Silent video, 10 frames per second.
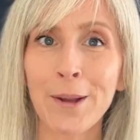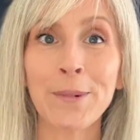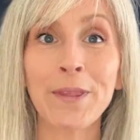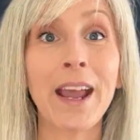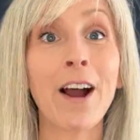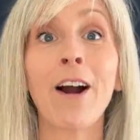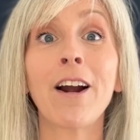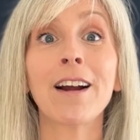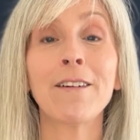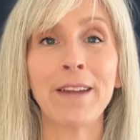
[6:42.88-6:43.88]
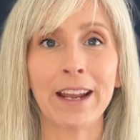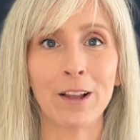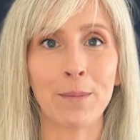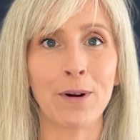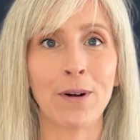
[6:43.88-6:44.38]
but they are
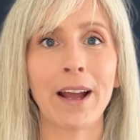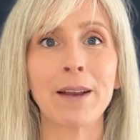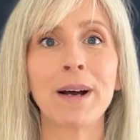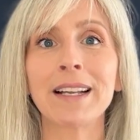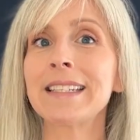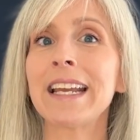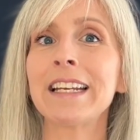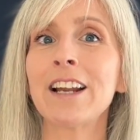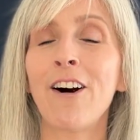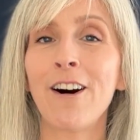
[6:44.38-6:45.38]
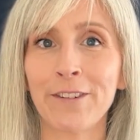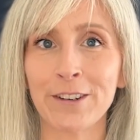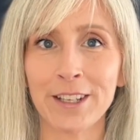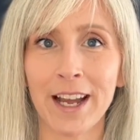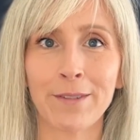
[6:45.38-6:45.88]
available, and Montaine
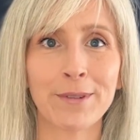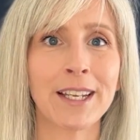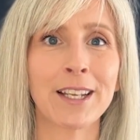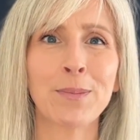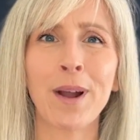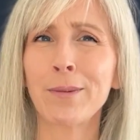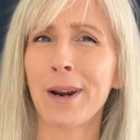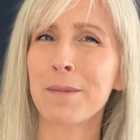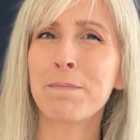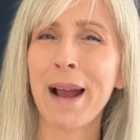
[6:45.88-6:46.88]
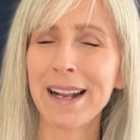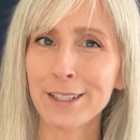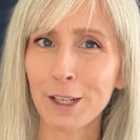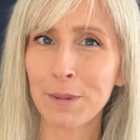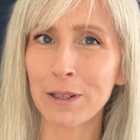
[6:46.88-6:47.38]
offers that. I would say it's probably one of the
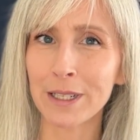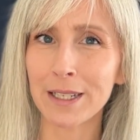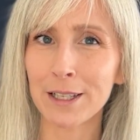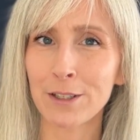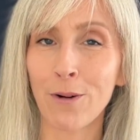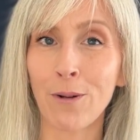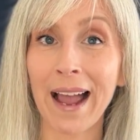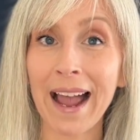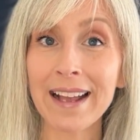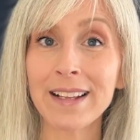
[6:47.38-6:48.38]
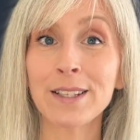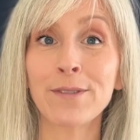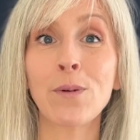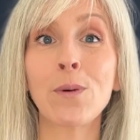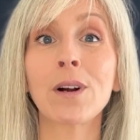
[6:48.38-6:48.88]
best communities that Toll has
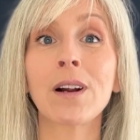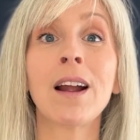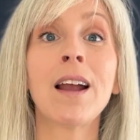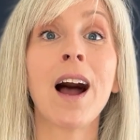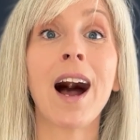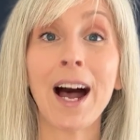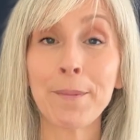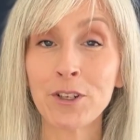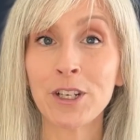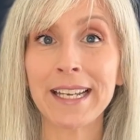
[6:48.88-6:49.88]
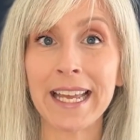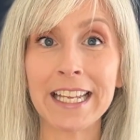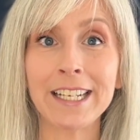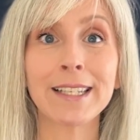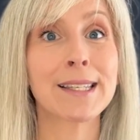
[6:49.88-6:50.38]
for optioning
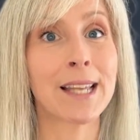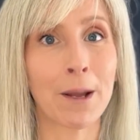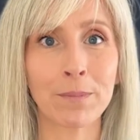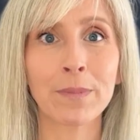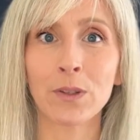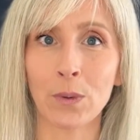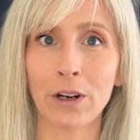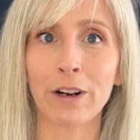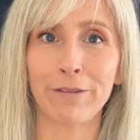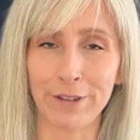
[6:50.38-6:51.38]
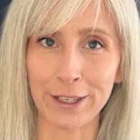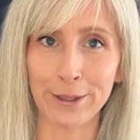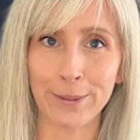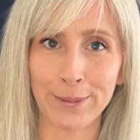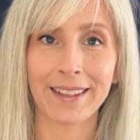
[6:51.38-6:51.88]
into some sort of
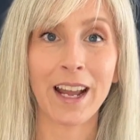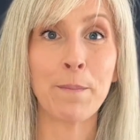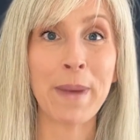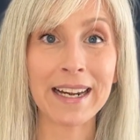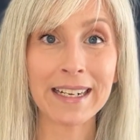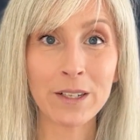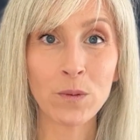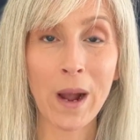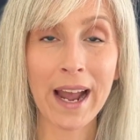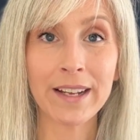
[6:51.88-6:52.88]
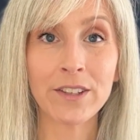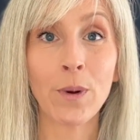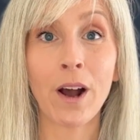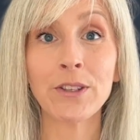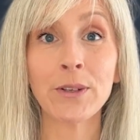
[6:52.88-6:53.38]
view. Amenities wise, you
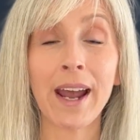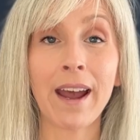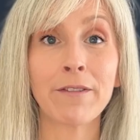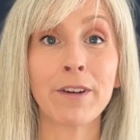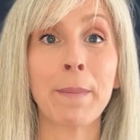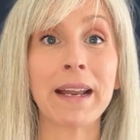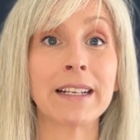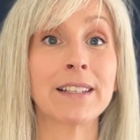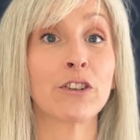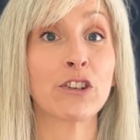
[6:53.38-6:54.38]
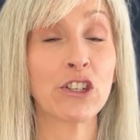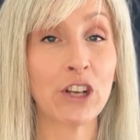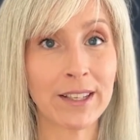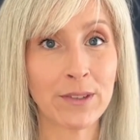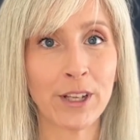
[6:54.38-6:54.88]
also have amenities that are
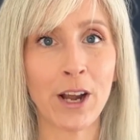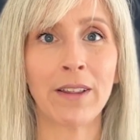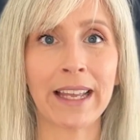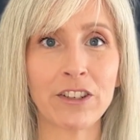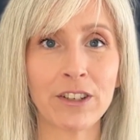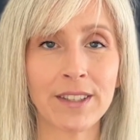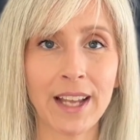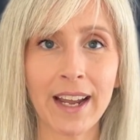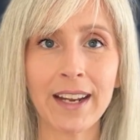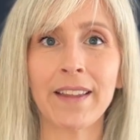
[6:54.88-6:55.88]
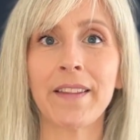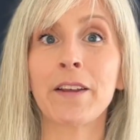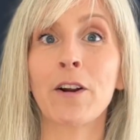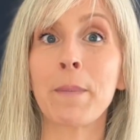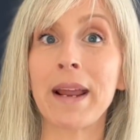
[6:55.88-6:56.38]
just for the all ages side, and then
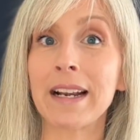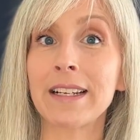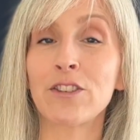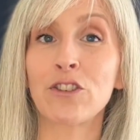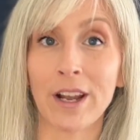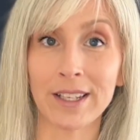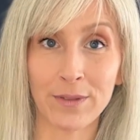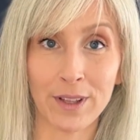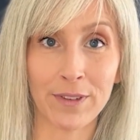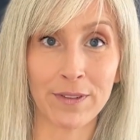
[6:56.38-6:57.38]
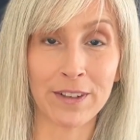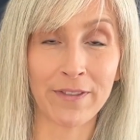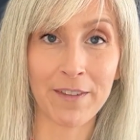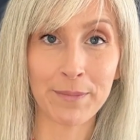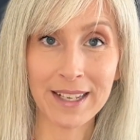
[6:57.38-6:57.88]
there are amenities just for the
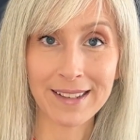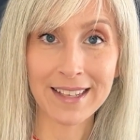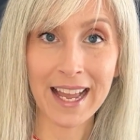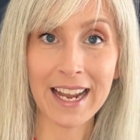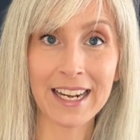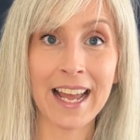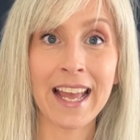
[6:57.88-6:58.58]
55 plus side,